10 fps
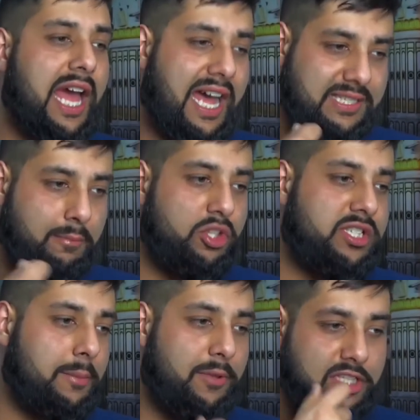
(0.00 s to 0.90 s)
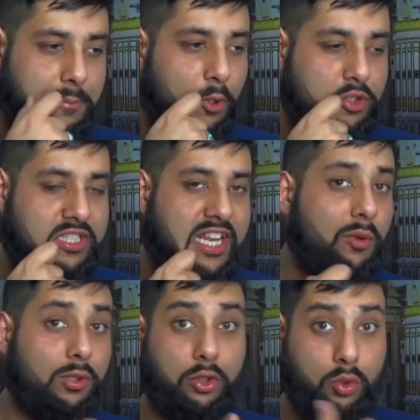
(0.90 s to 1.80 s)
as a Muslim, you're supposed to
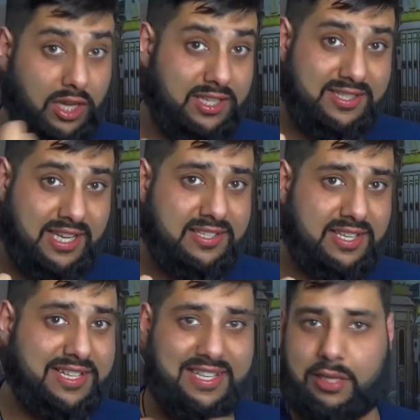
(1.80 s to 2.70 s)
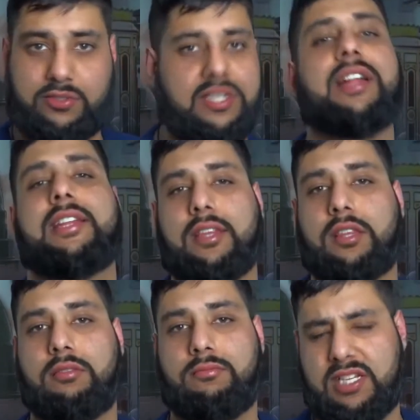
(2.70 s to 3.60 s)
take what the Quran says and denounce the Hadith.
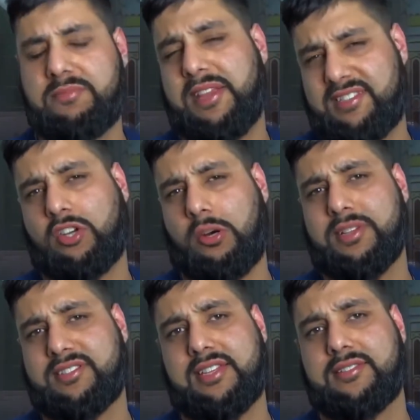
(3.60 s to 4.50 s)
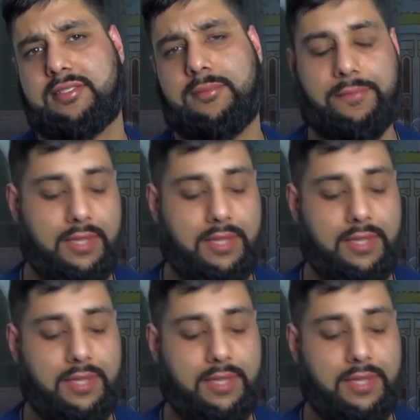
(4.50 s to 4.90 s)
That's basic common sense.